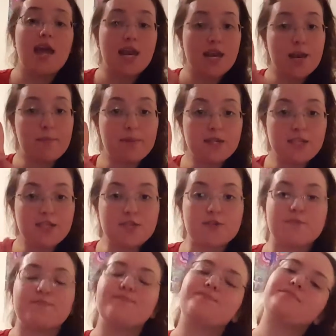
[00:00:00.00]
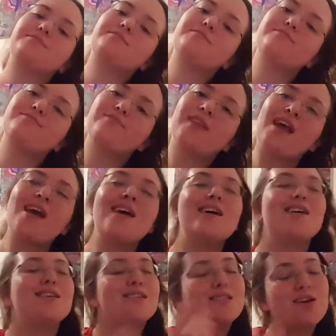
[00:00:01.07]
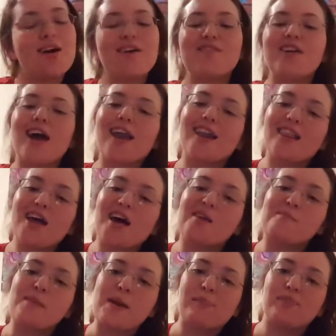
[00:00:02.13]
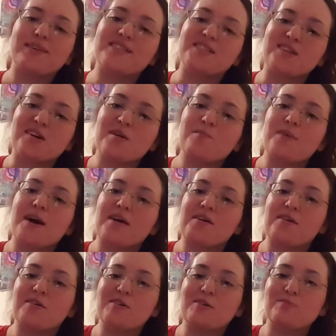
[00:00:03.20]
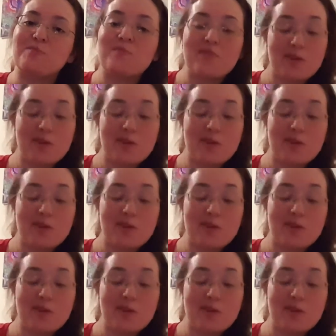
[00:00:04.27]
Number two, so I've got a lot of maple syrup at home.